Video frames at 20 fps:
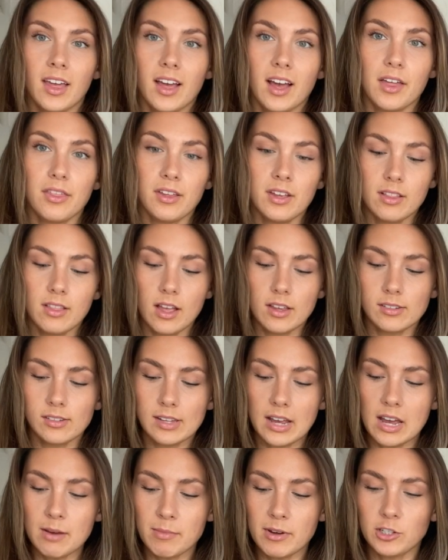I think last
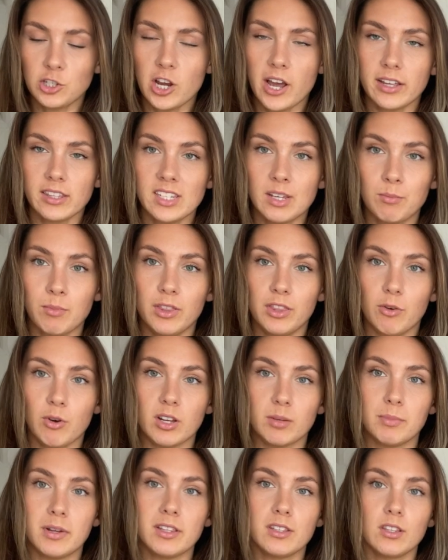time I checked in with you,
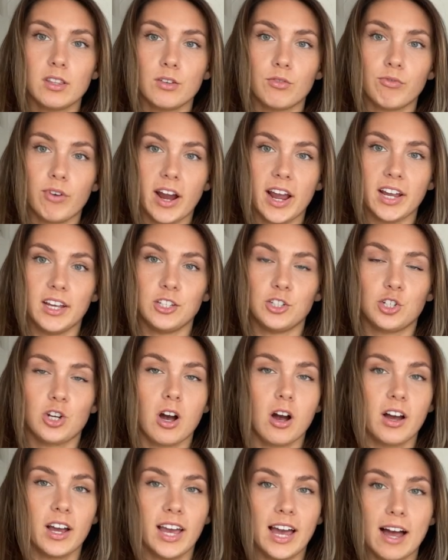I'd been to the range,
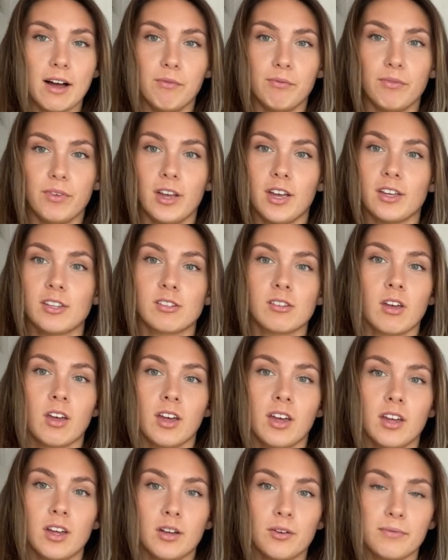got a canvas,
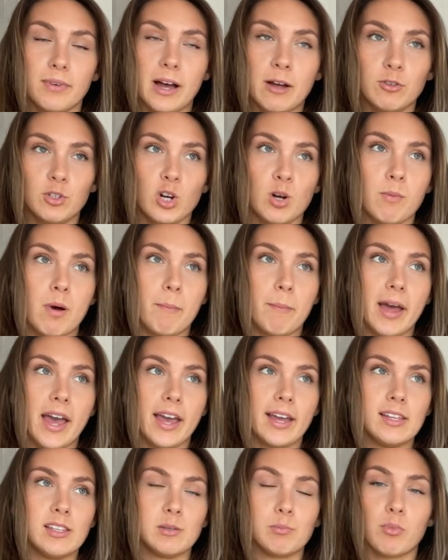found all my
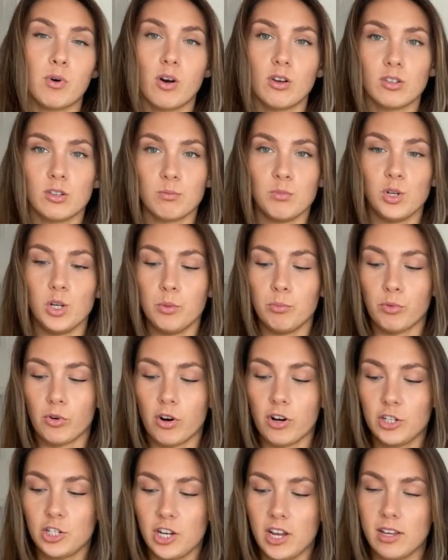paints, bought some new
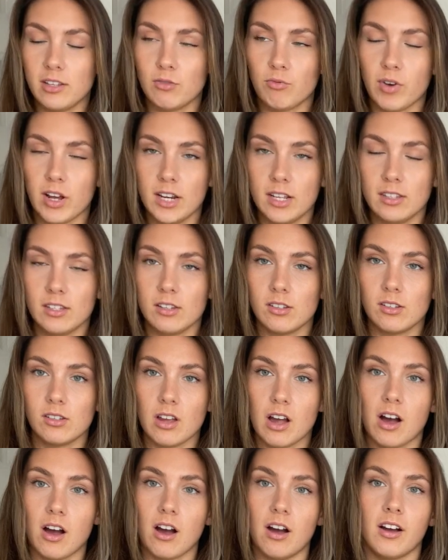brushes, ready to
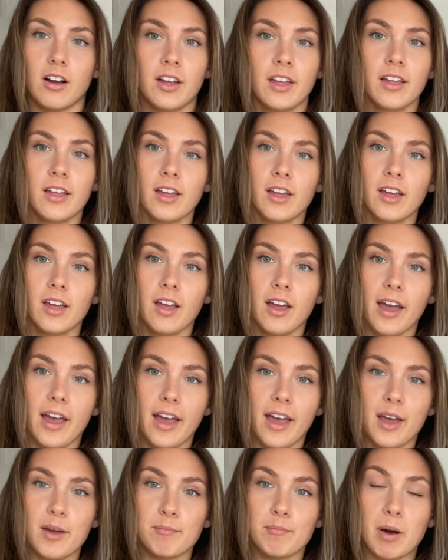start
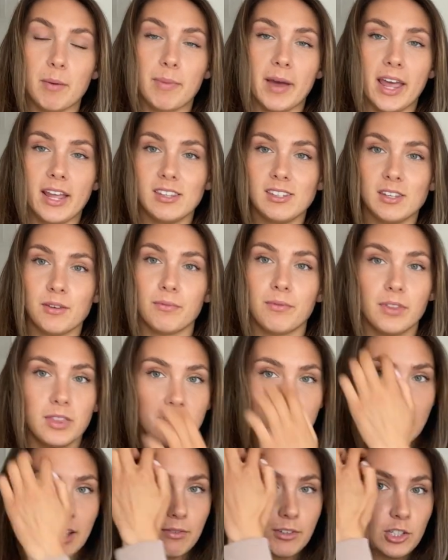my painting for the
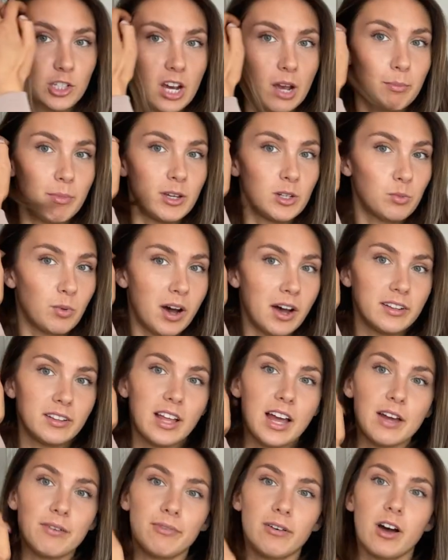David Shepherd
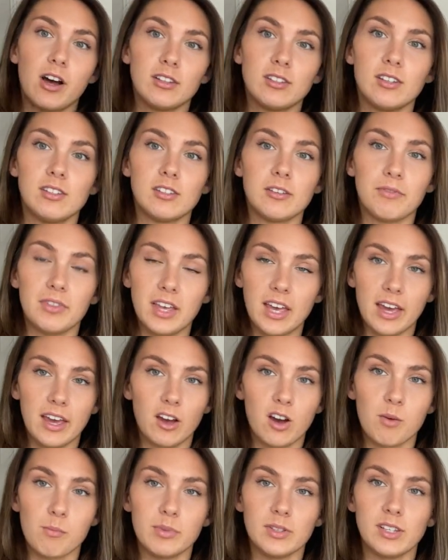Wildlife Artist of the Year
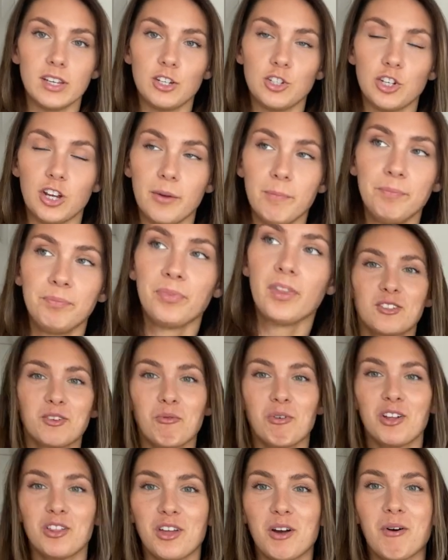competition. So
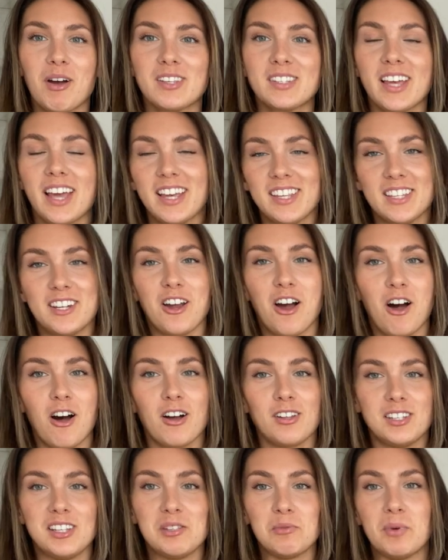although I say it's an
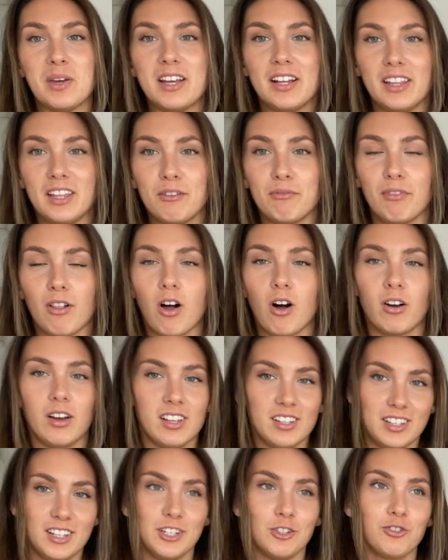artist weekly vlog,
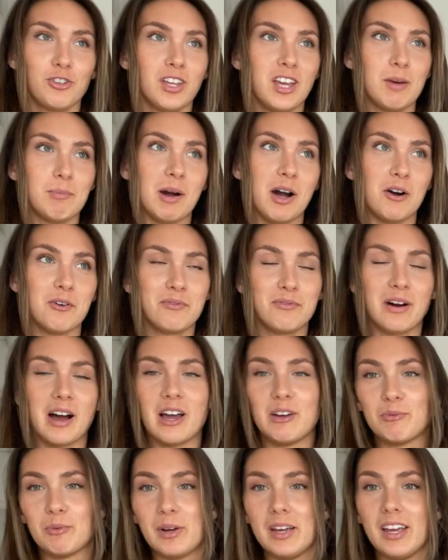it's literally about
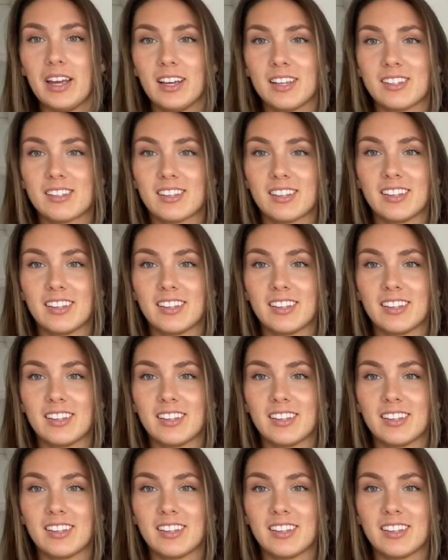5 weeks